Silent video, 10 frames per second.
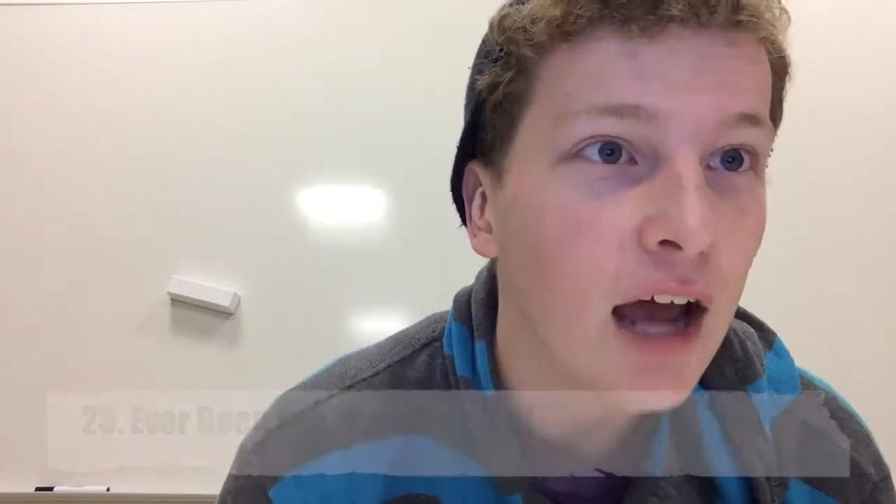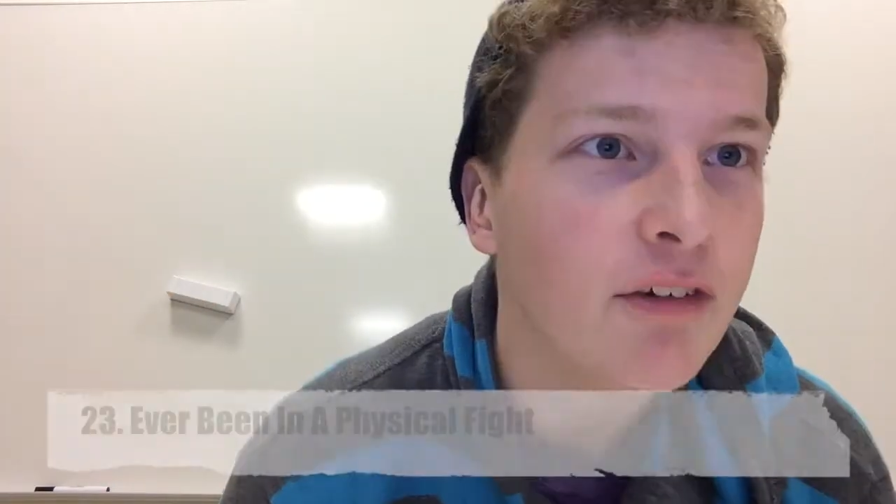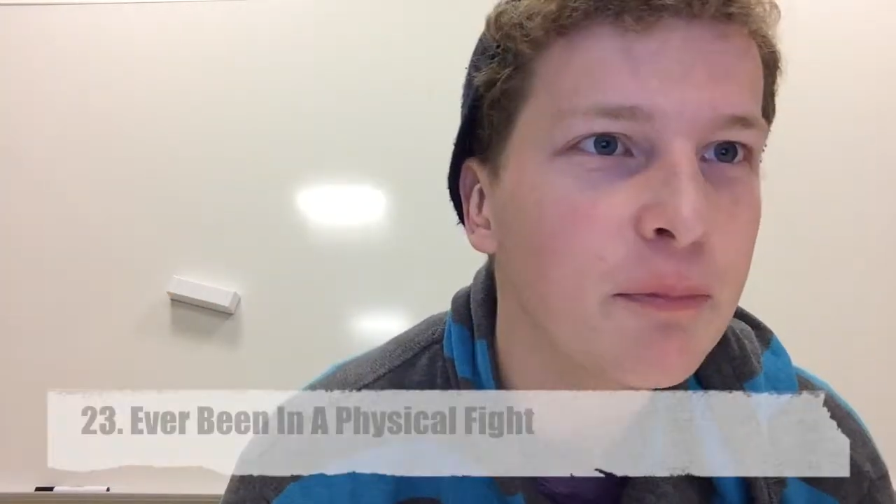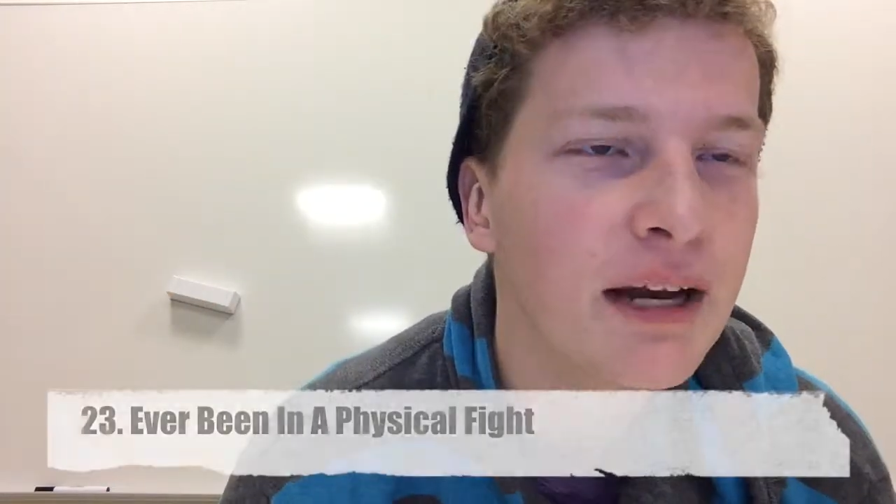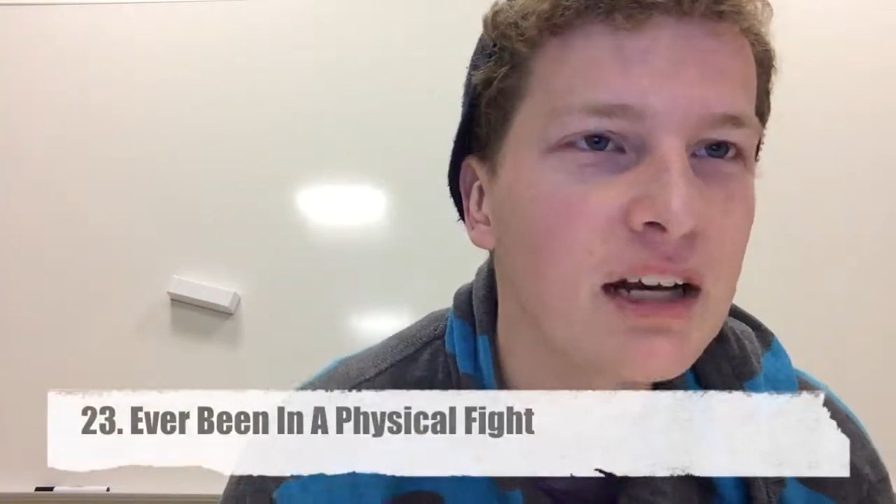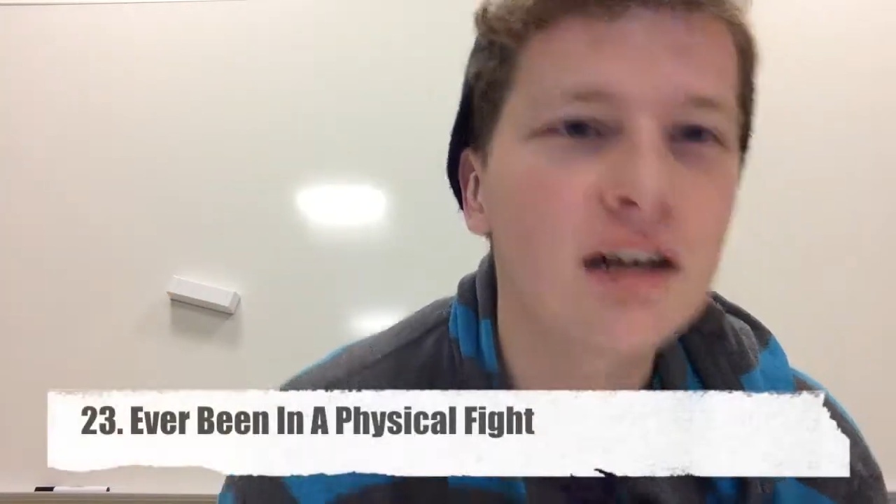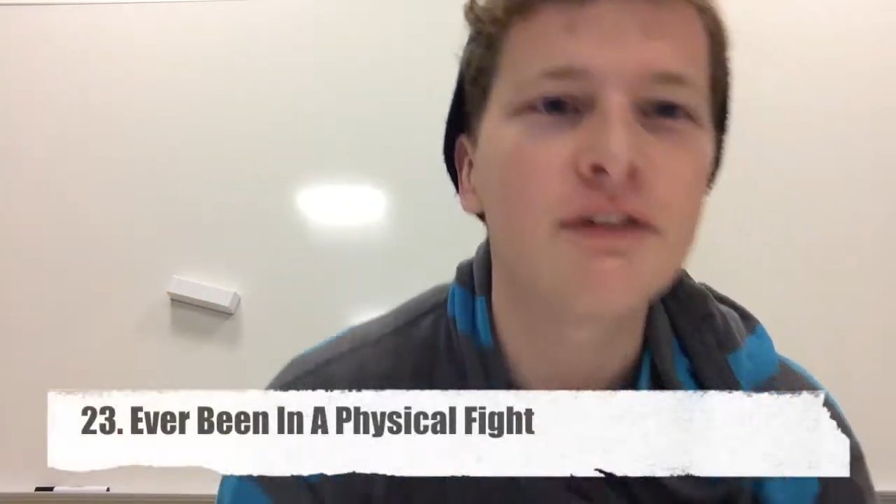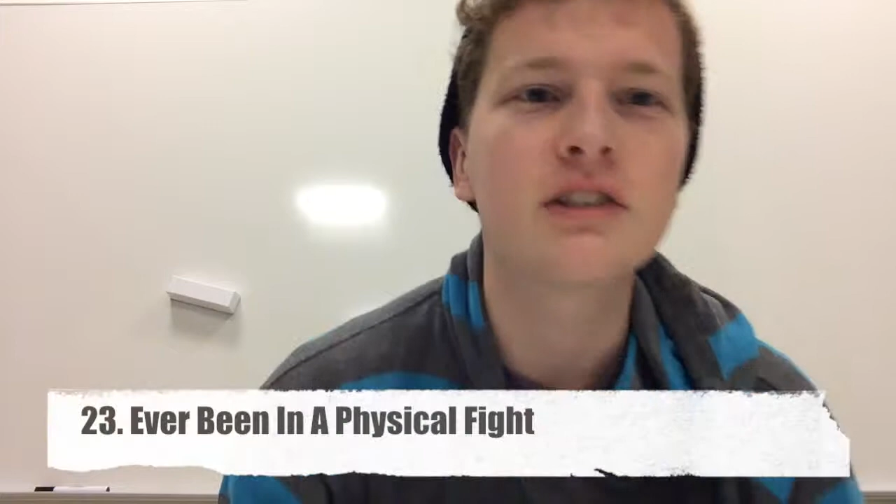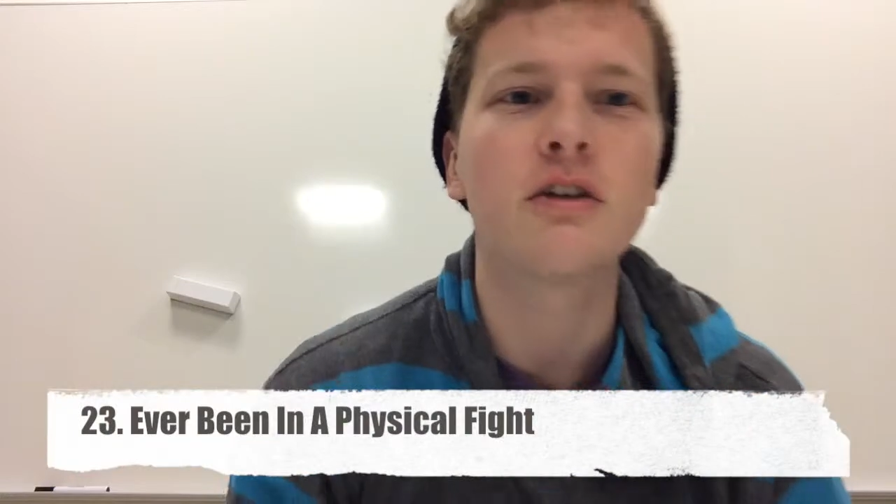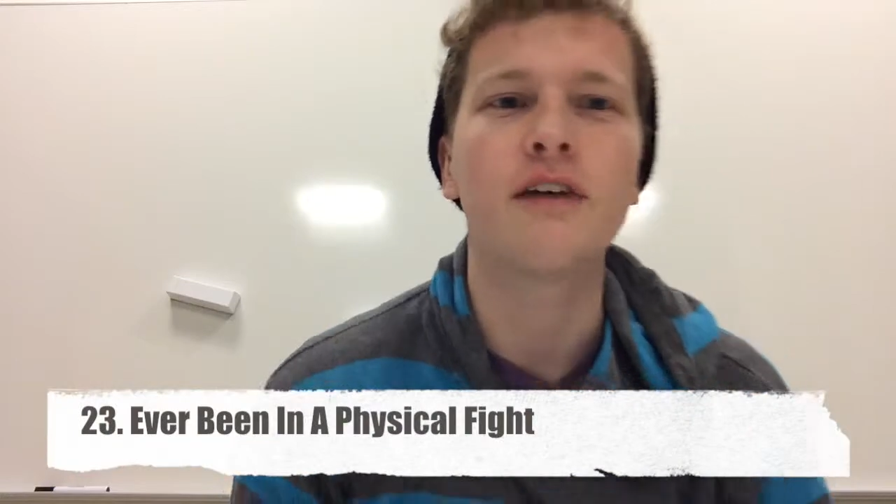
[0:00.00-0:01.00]
Ever been in a
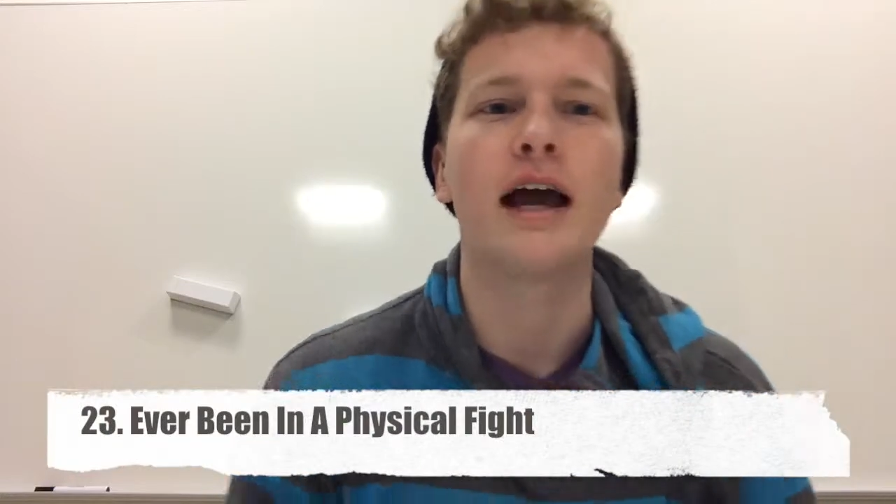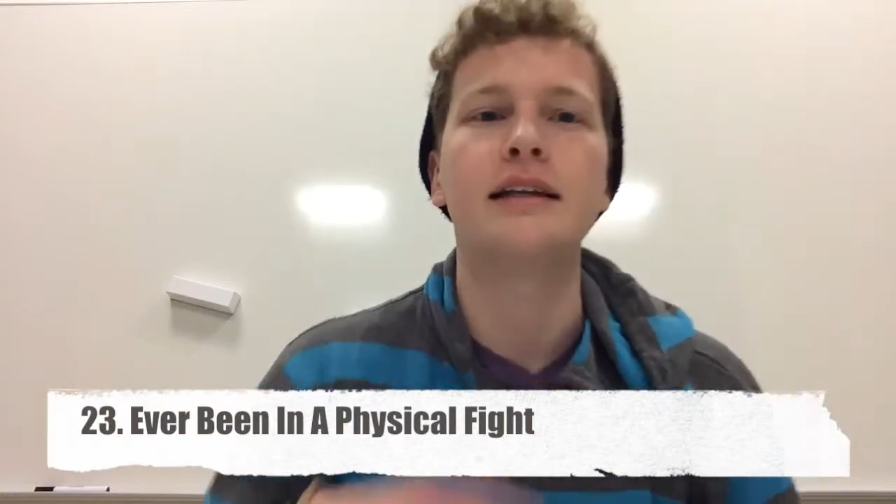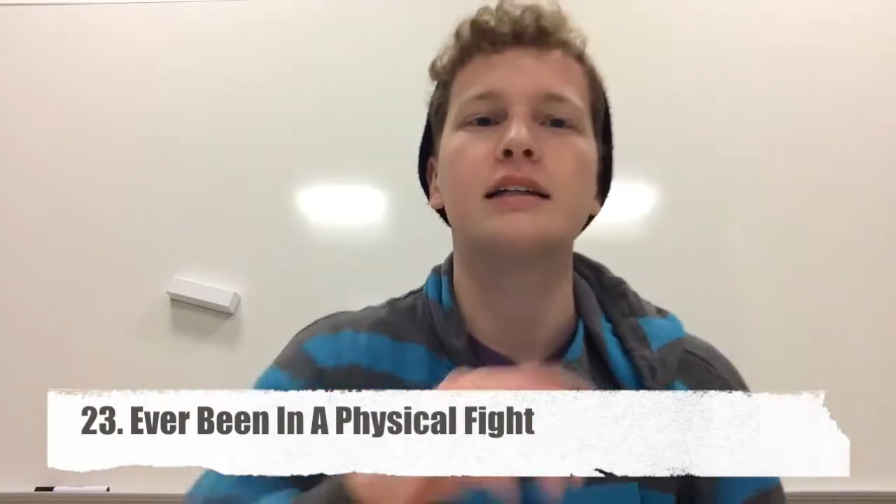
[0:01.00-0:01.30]
physical fight?